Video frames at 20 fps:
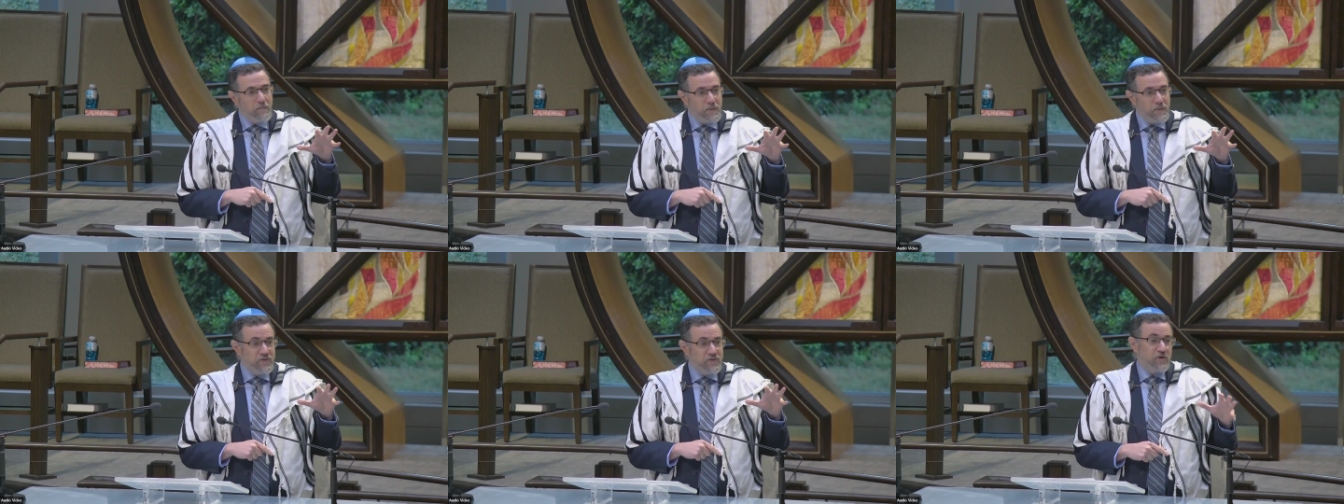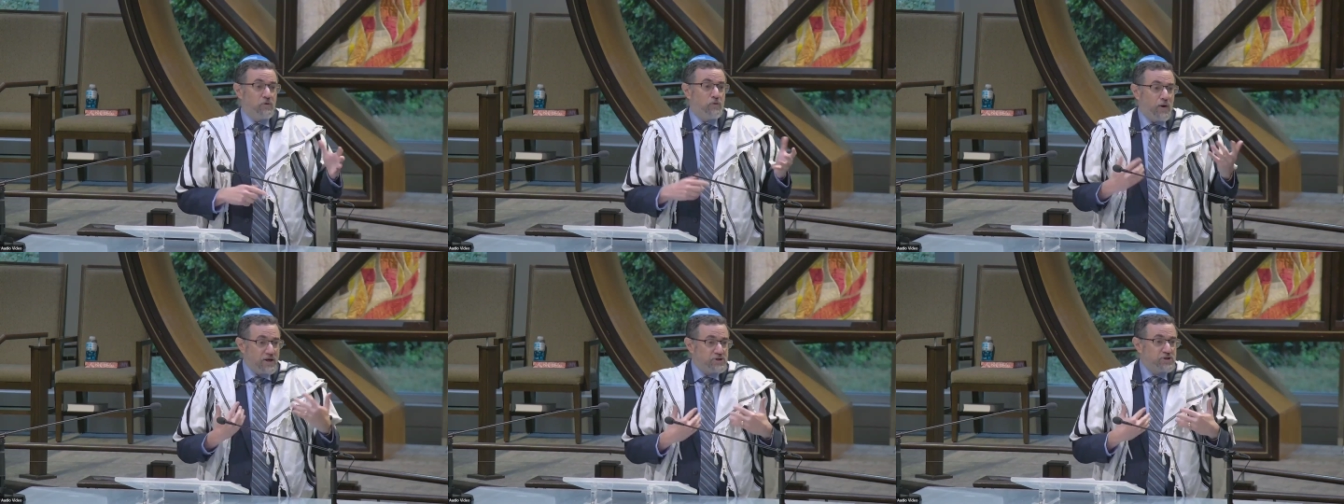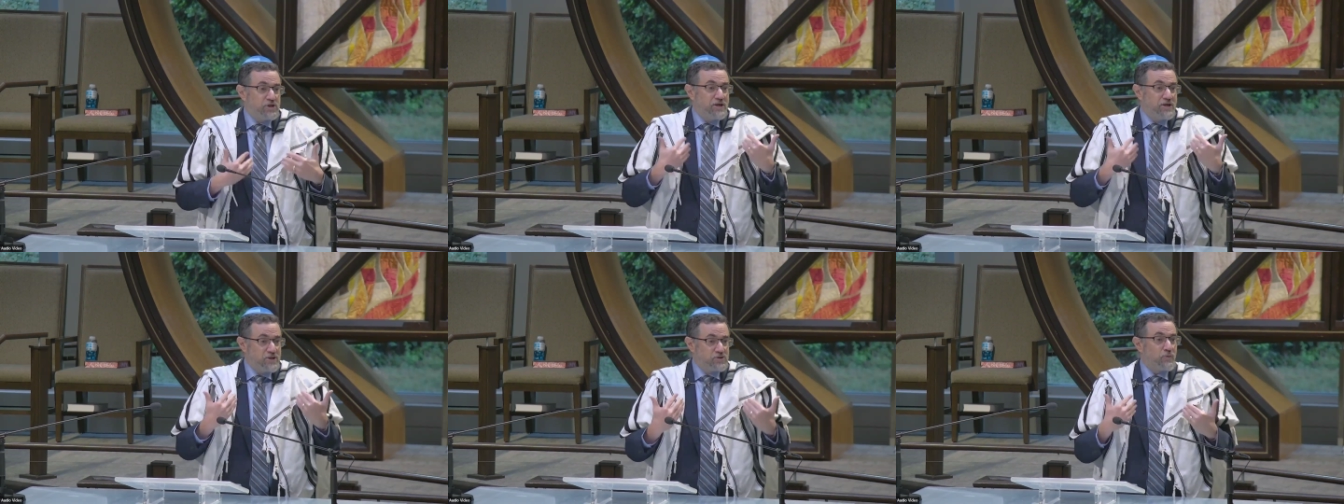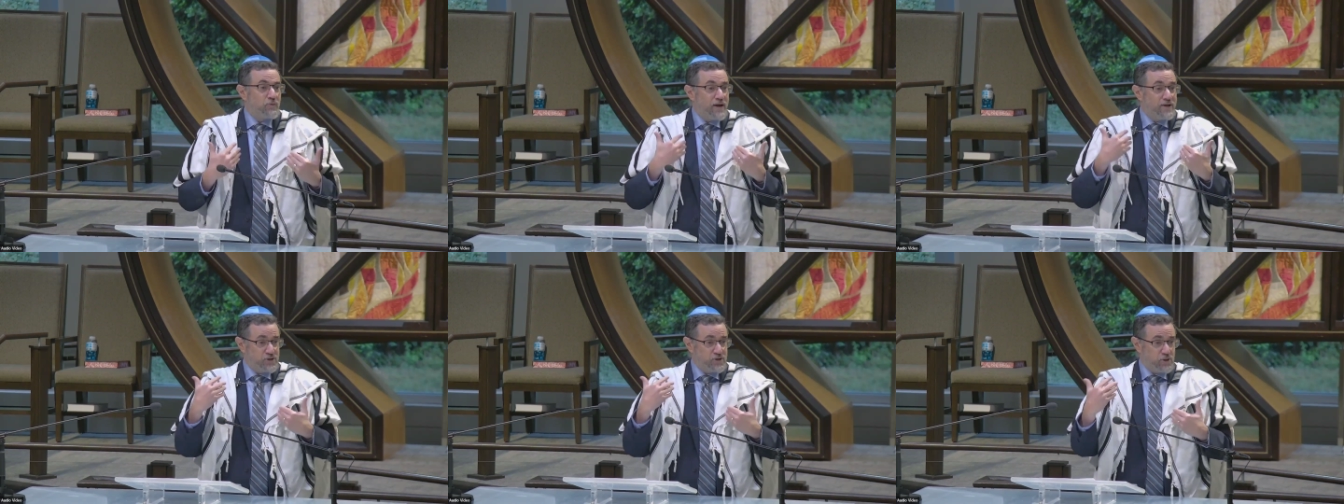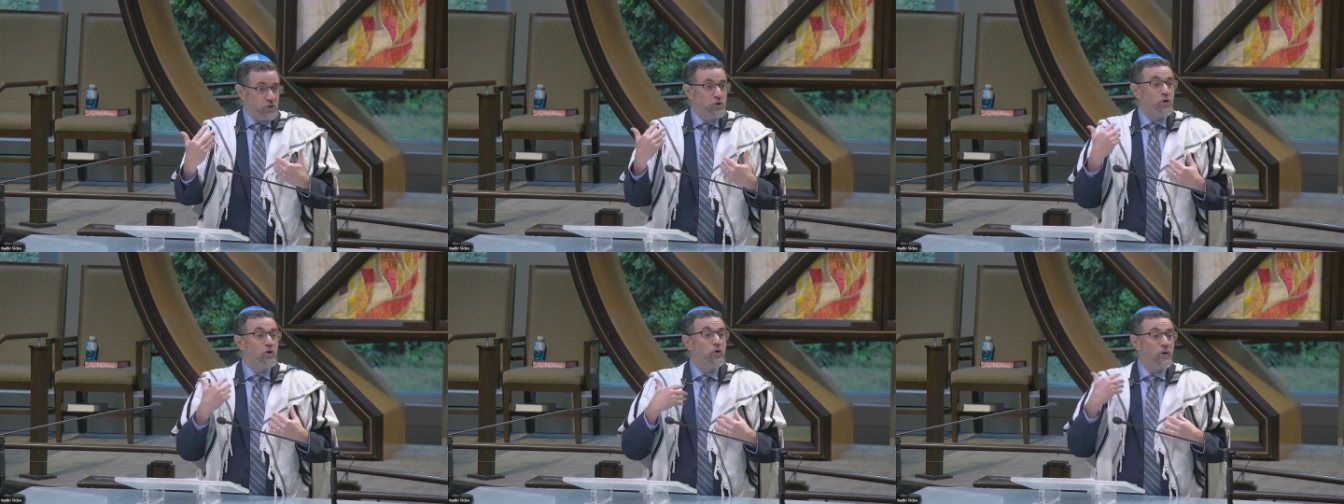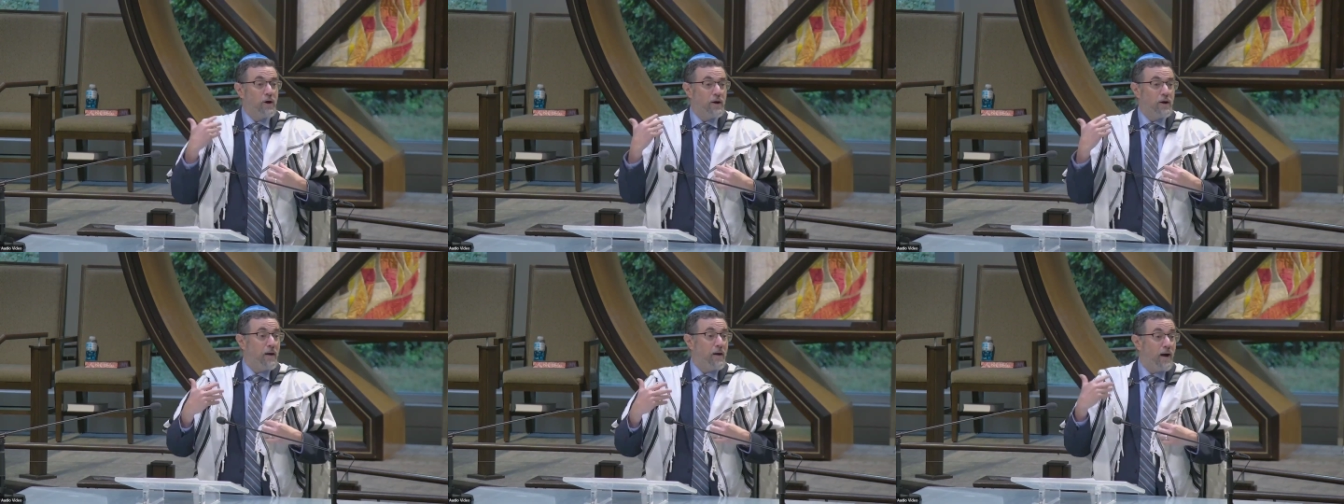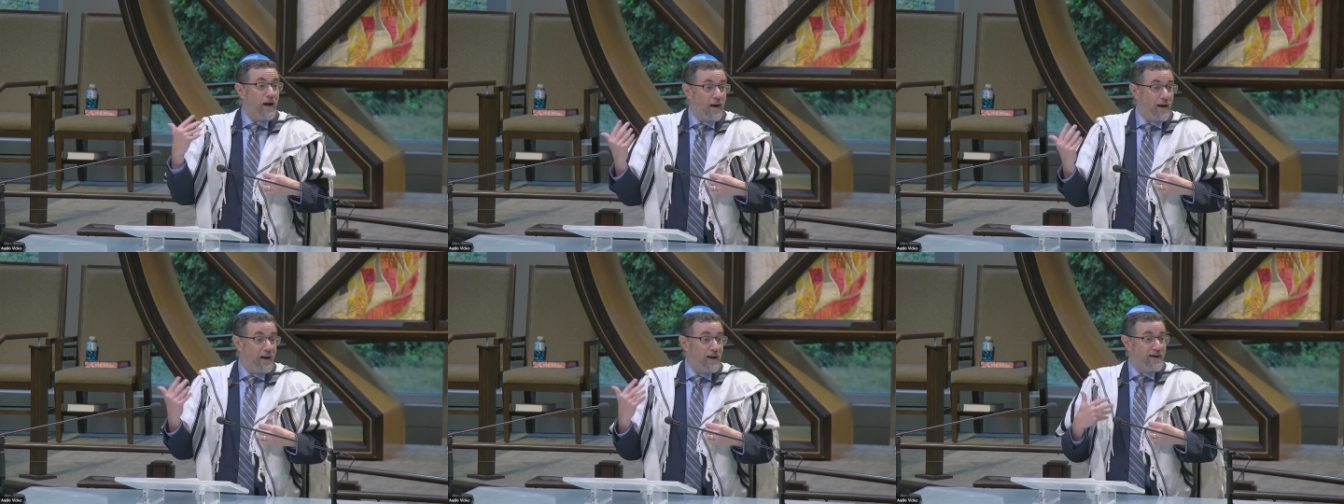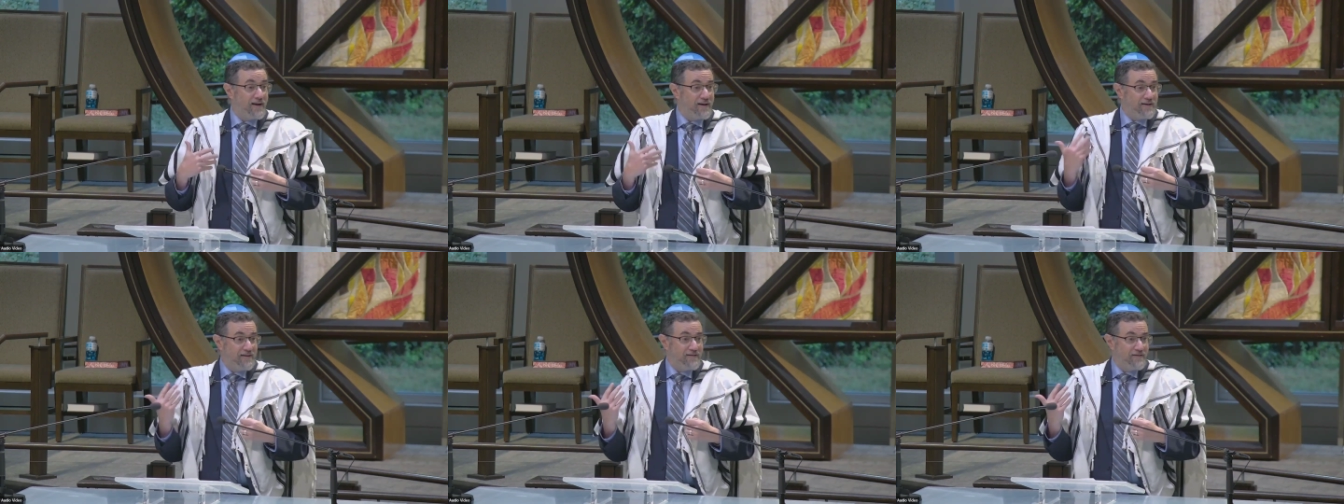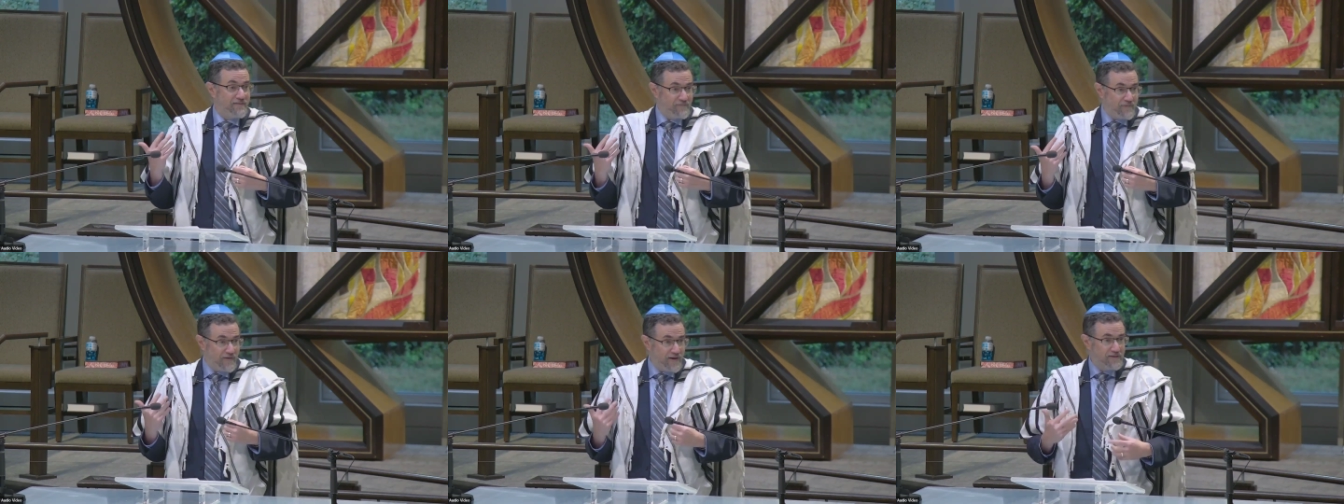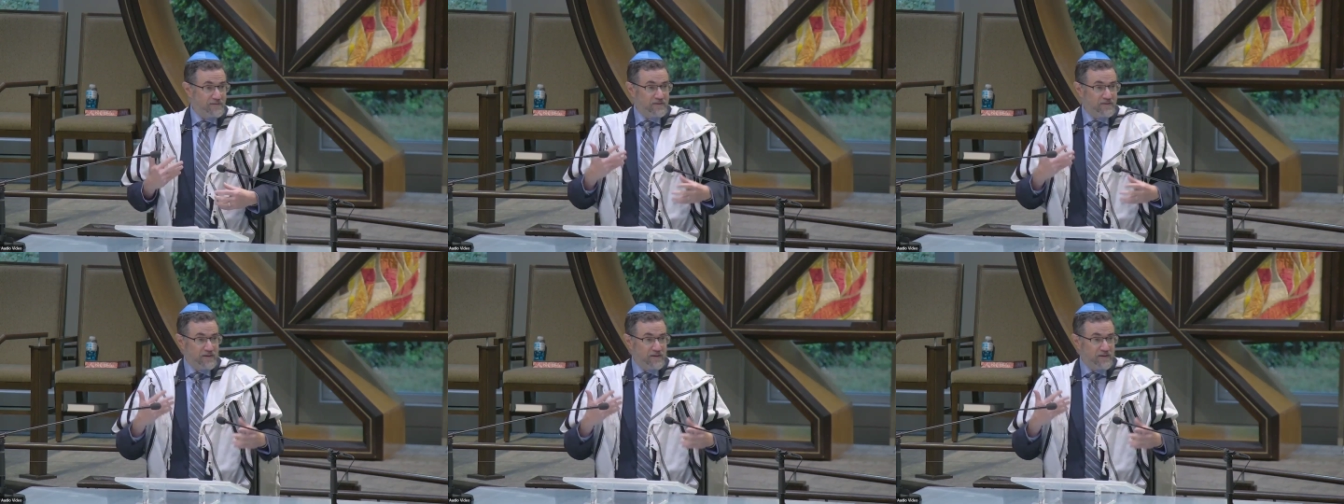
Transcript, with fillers: But the question is, right, so who am I, right,